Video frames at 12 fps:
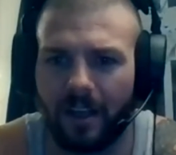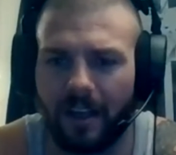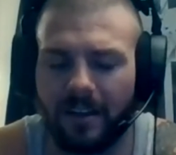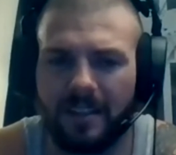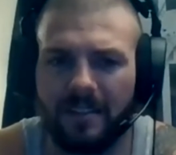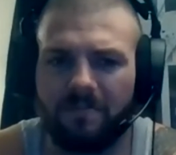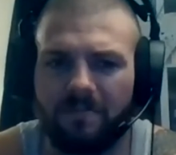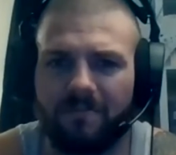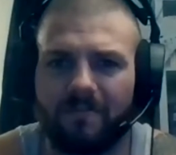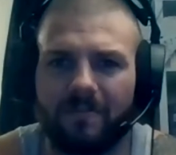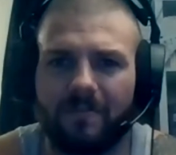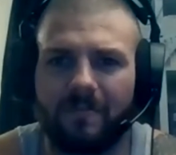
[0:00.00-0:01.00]
And he,
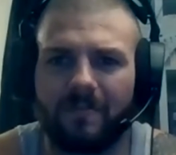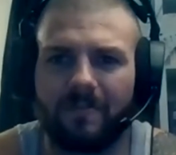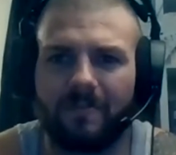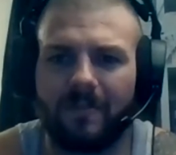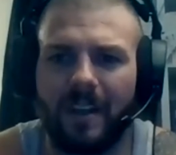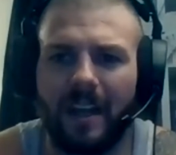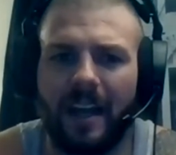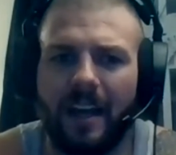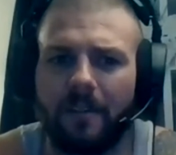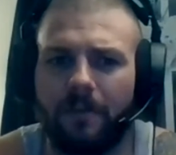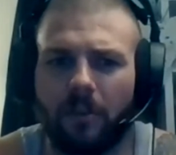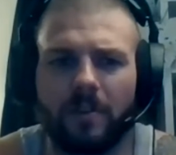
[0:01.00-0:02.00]

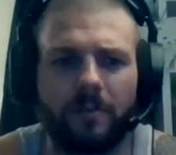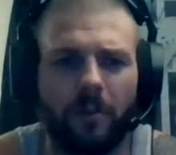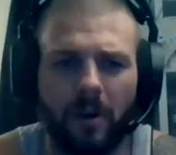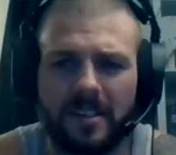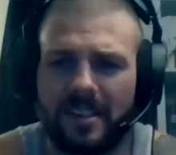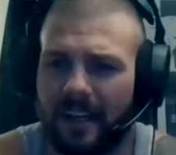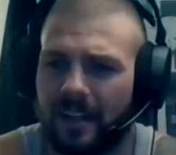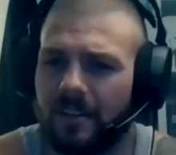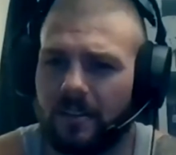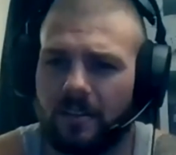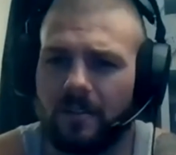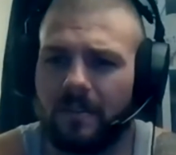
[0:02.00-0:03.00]
for a
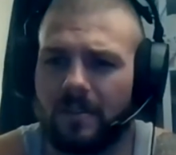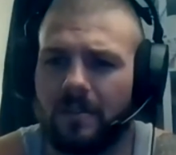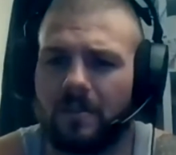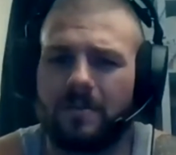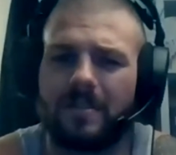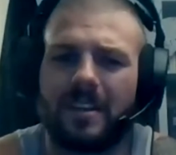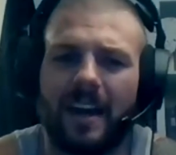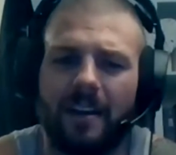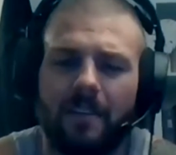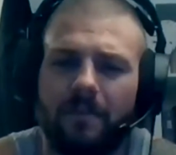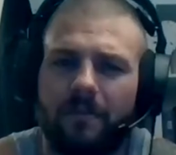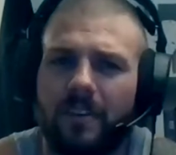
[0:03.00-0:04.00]
second, you
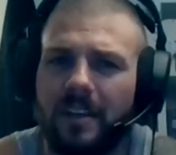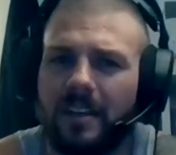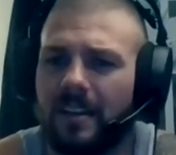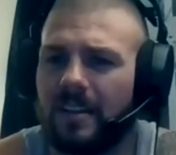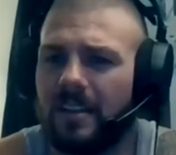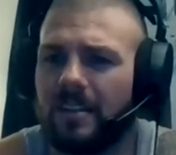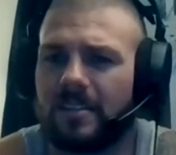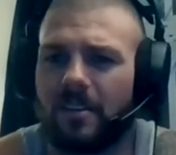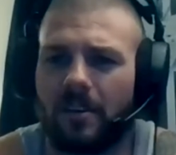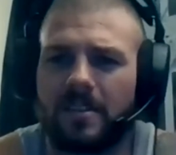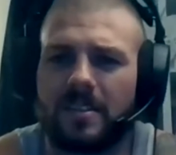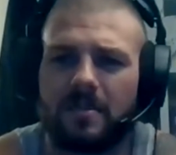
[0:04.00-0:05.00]
kind of think that he
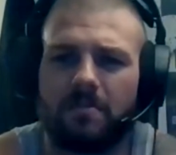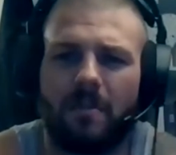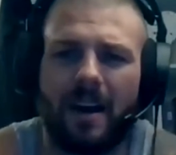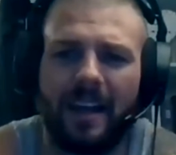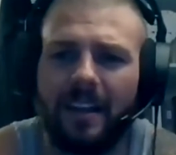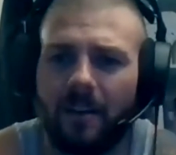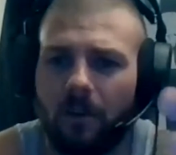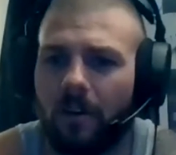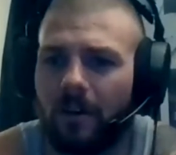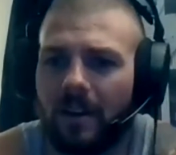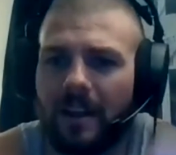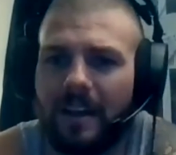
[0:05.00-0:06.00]
starts smiling
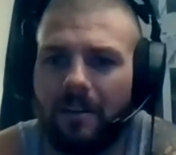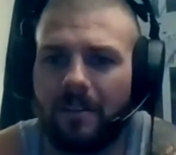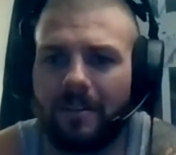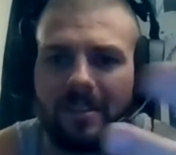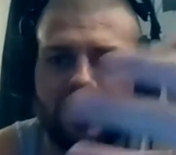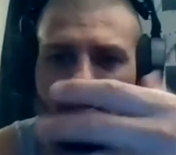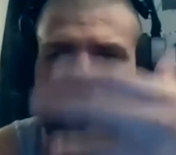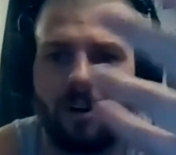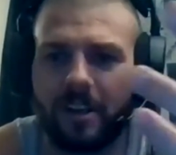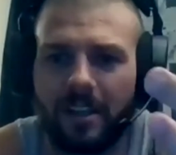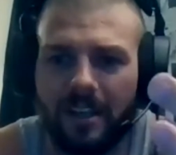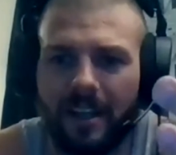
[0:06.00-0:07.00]
or
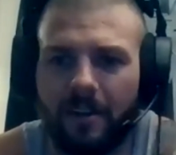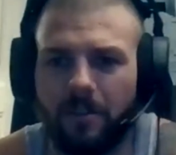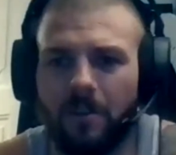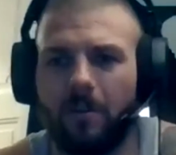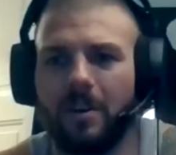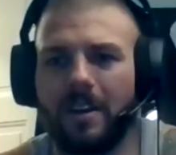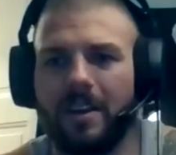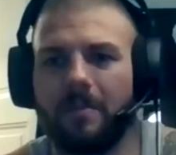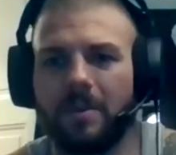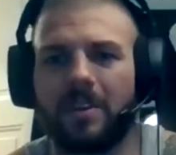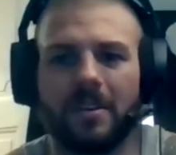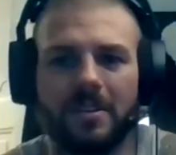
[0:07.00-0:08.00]
smirking, I don't know,
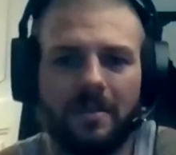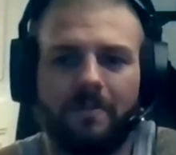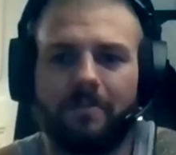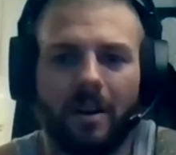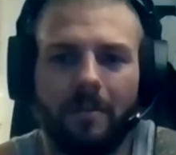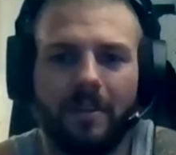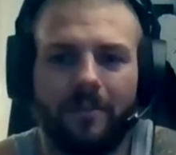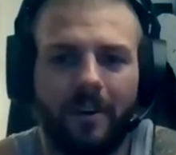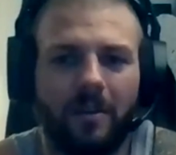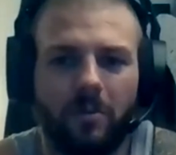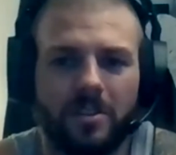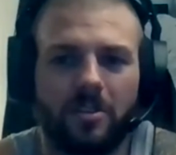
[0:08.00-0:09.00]
because he
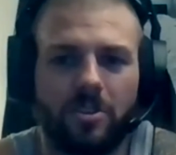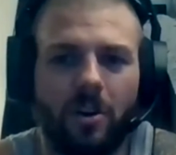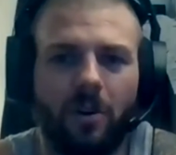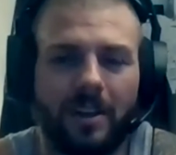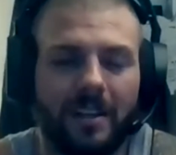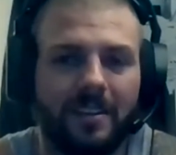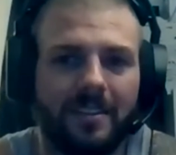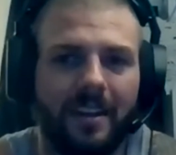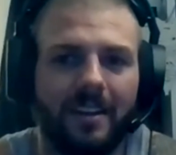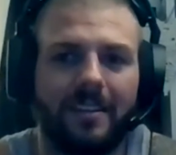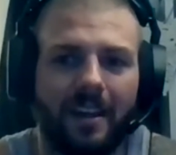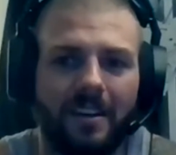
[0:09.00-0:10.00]
thought it was a joke. And
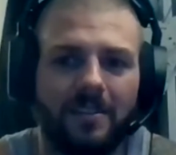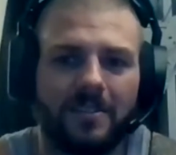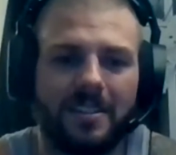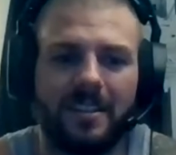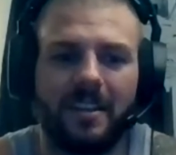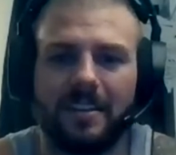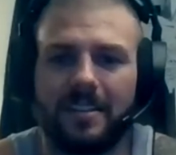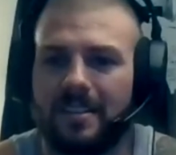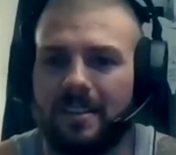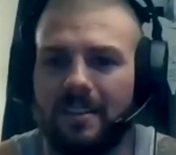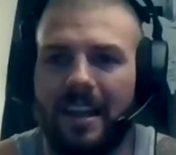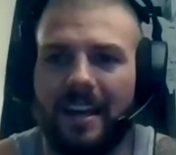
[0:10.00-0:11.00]
then you see
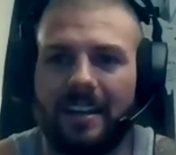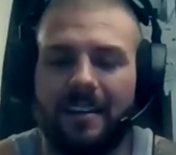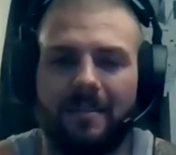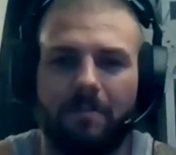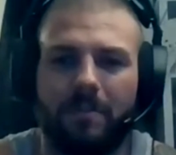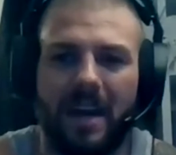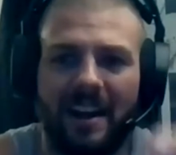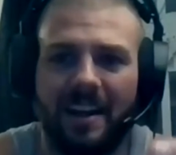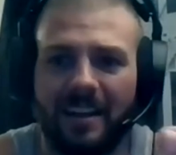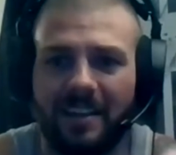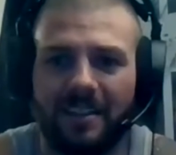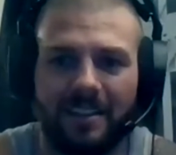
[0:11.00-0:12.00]
like
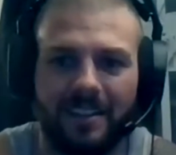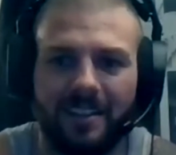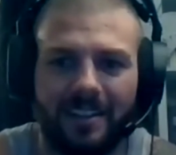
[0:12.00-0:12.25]
panic.